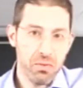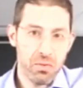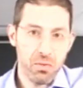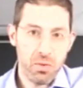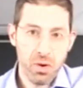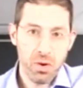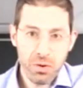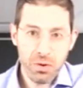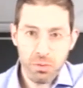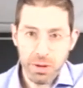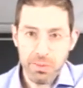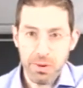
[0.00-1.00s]
We all know
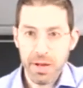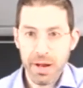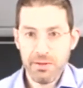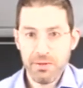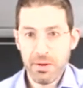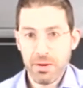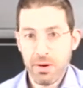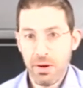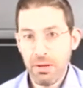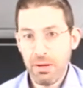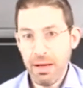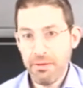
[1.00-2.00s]
people that have spent a
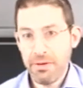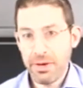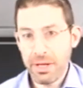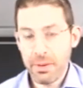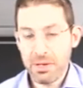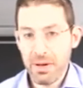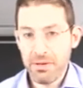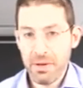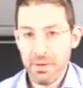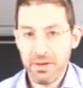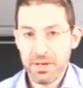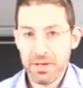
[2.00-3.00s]
whole life filling themselves
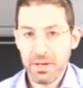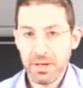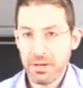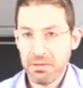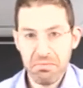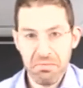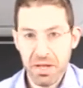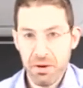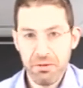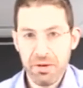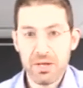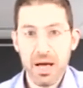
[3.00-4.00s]
up physically. They don't
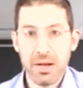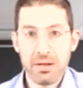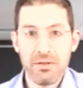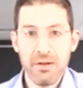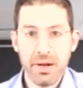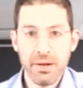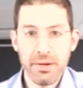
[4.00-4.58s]
feel satisfied.